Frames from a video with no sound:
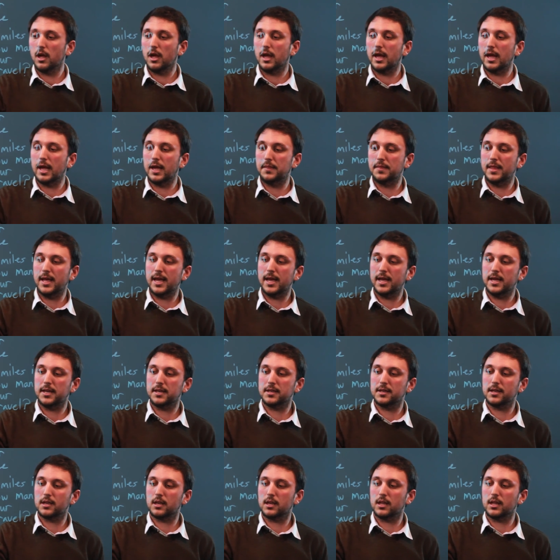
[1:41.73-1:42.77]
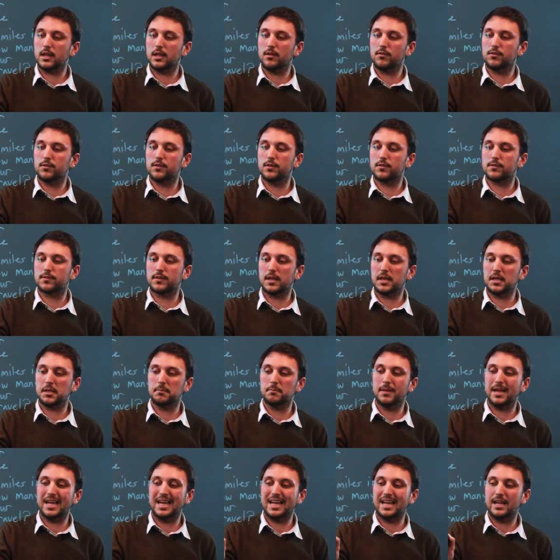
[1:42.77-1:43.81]
And that is the same
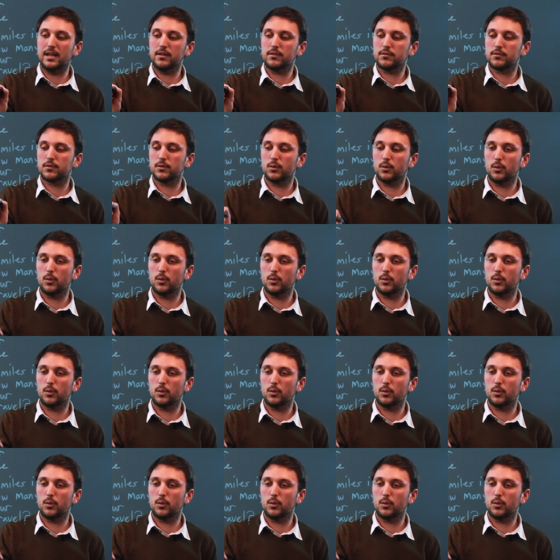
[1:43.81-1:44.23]
as,